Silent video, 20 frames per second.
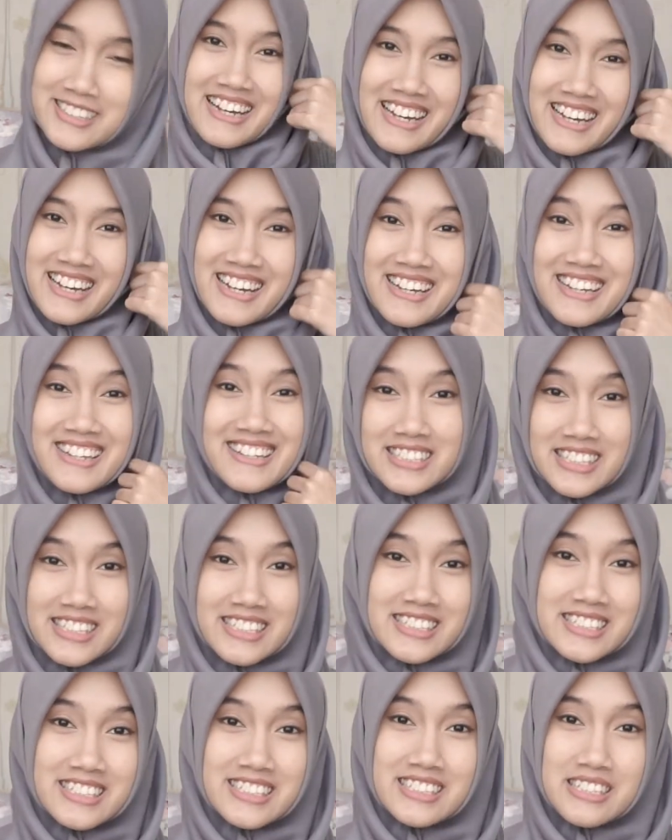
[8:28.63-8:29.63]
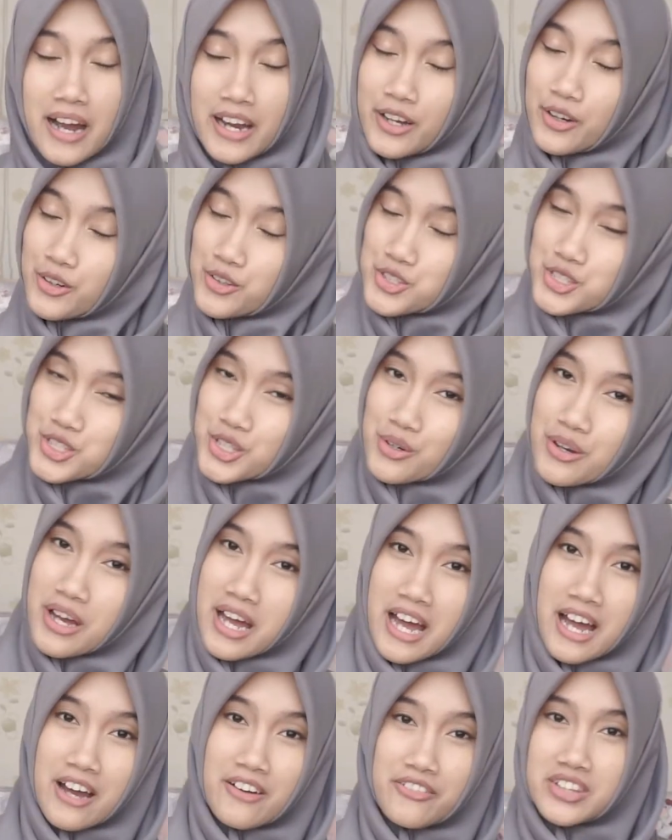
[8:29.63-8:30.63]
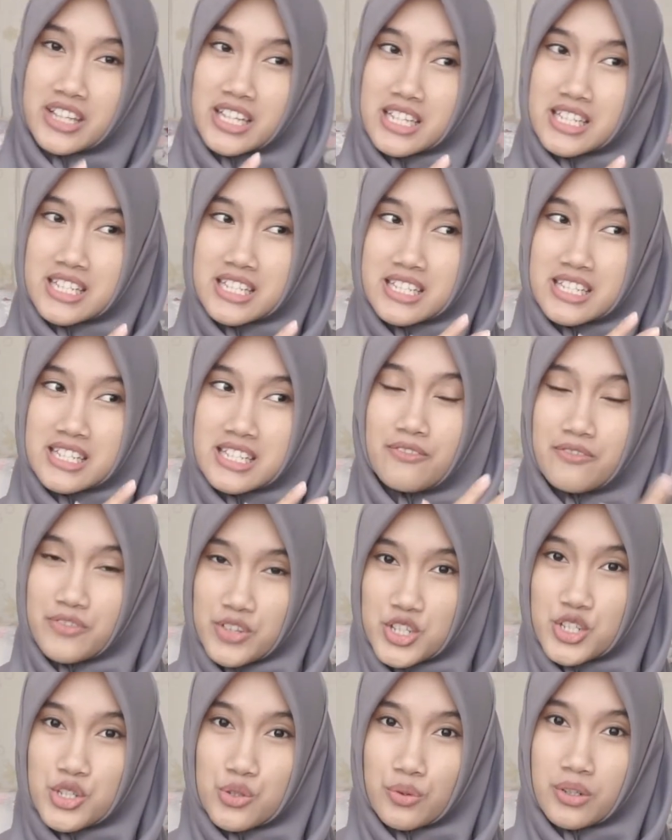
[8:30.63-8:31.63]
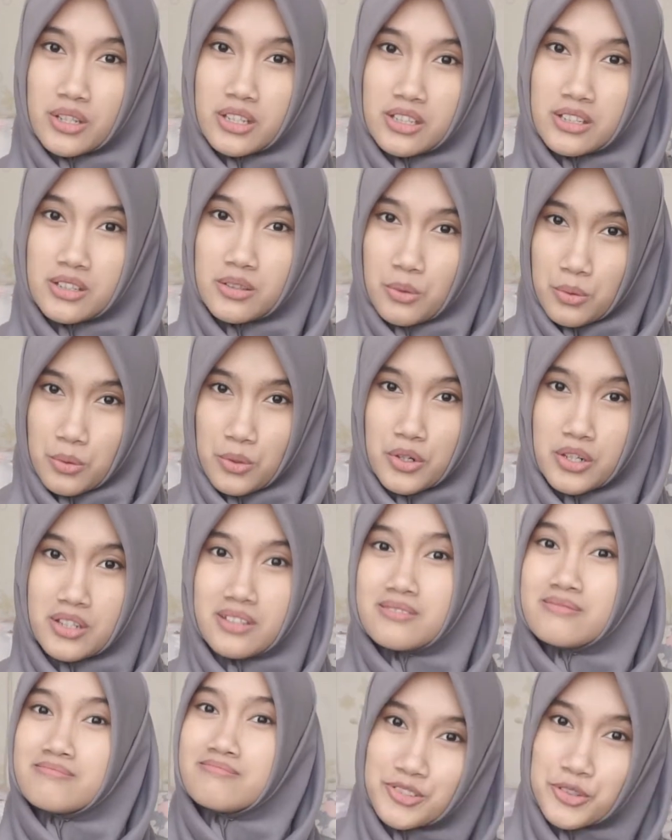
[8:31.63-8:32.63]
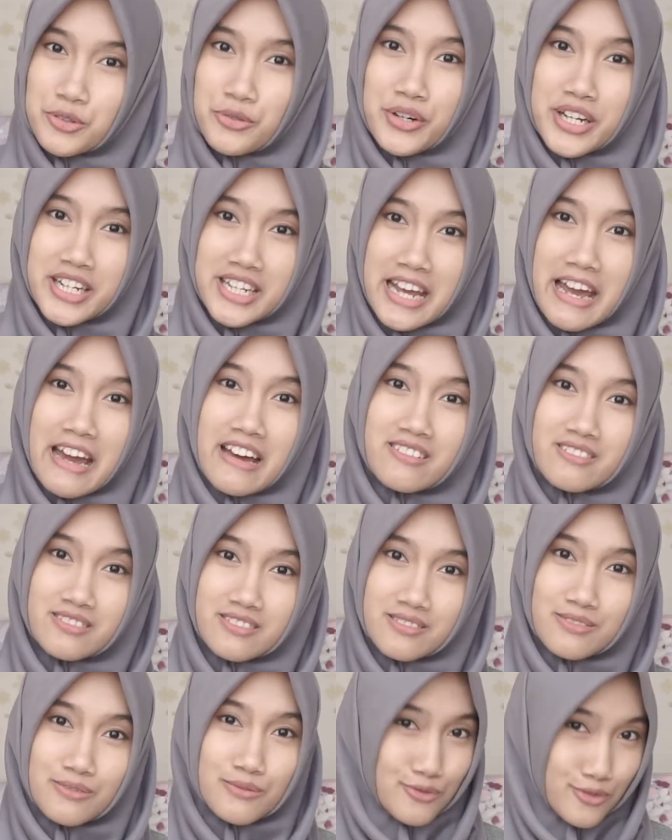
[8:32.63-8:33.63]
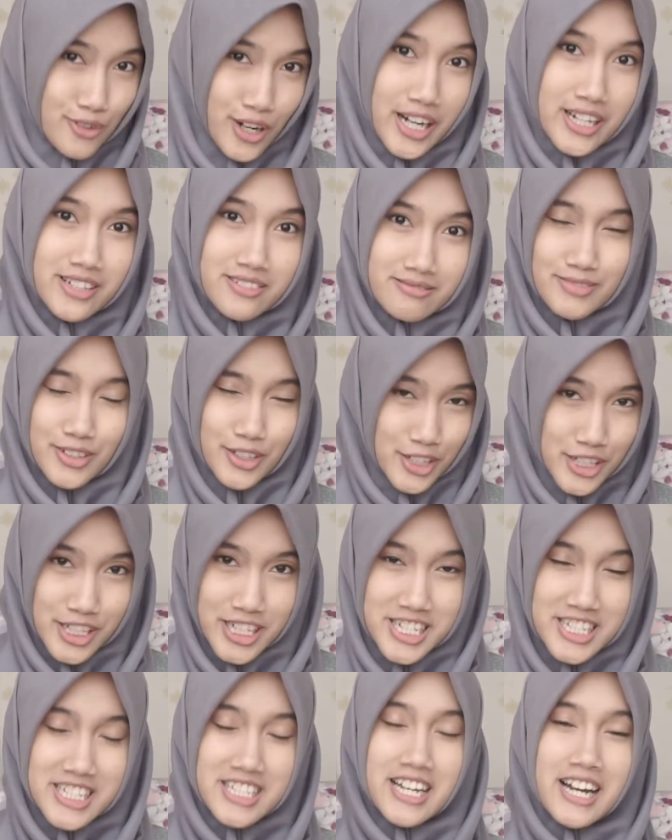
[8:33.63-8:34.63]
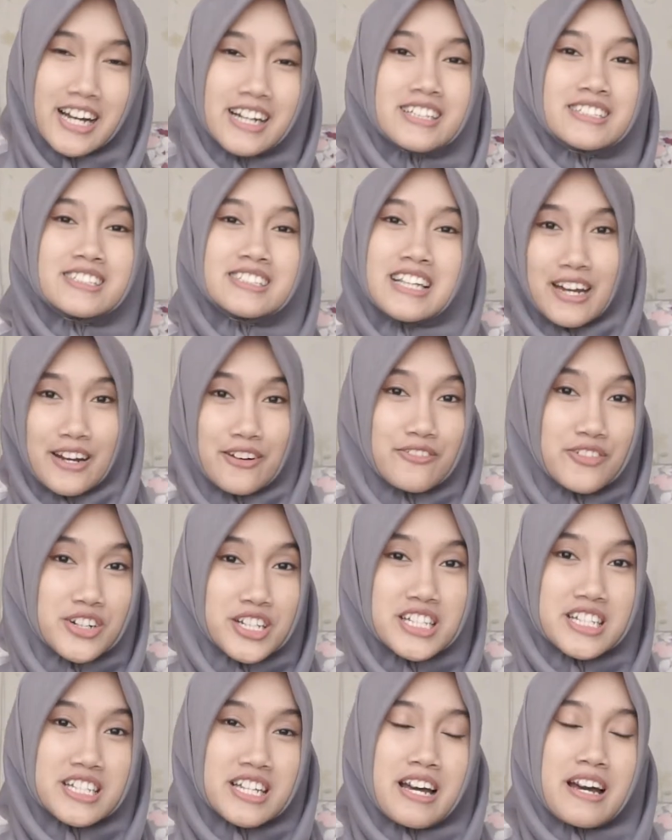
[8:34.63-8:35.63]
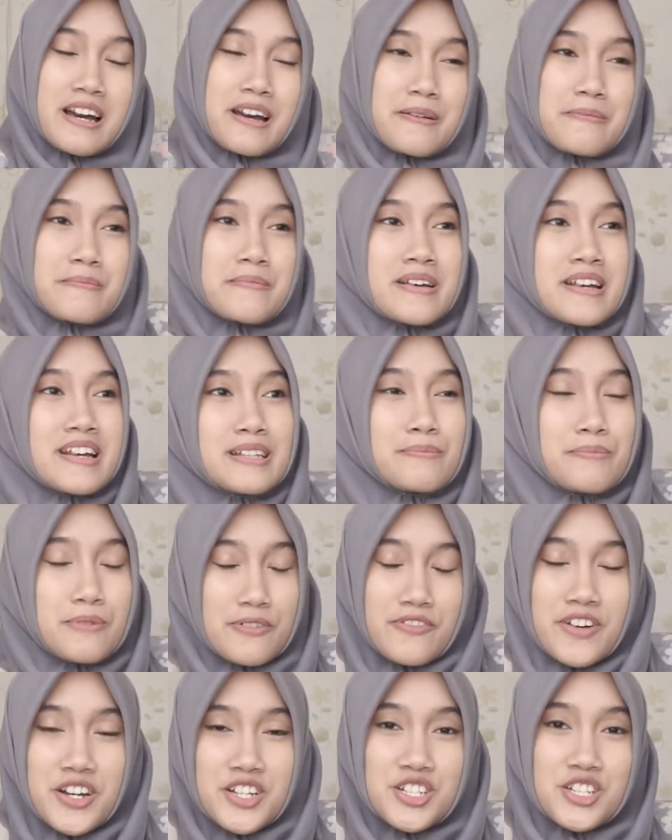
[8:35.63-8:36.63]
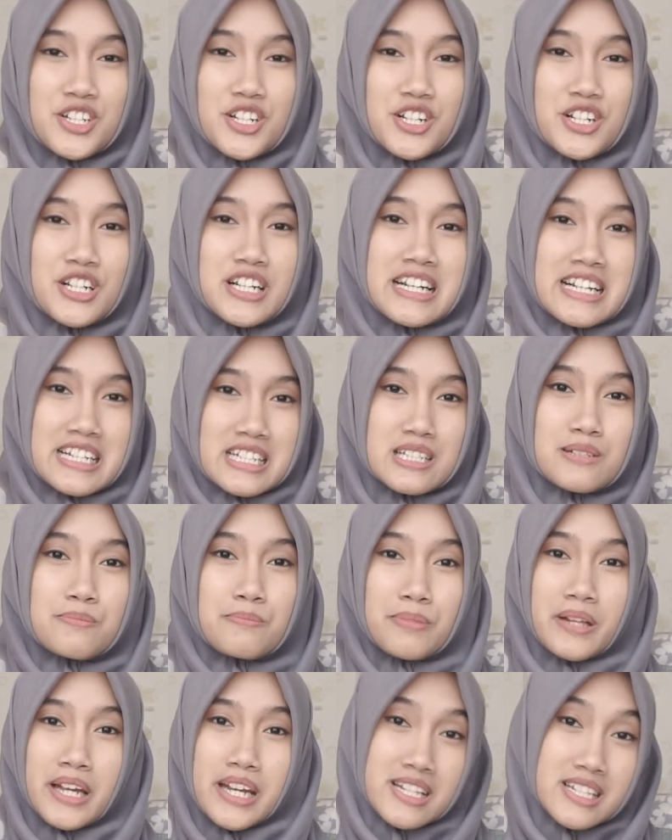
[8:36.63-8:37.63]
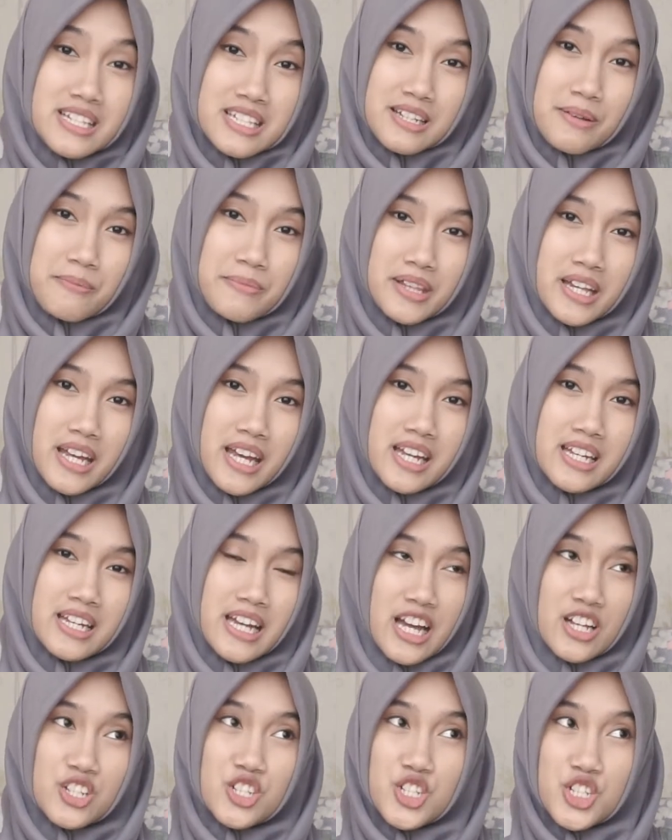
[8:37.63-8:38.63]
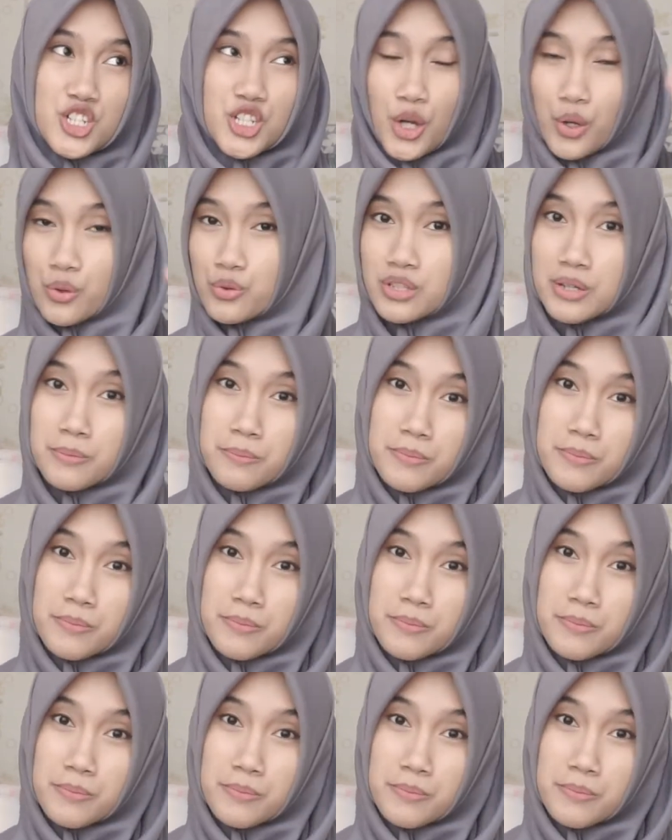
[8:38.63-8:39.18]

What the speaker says: And since I also have this visual or read and write learning styles, every time the professor explains something and show the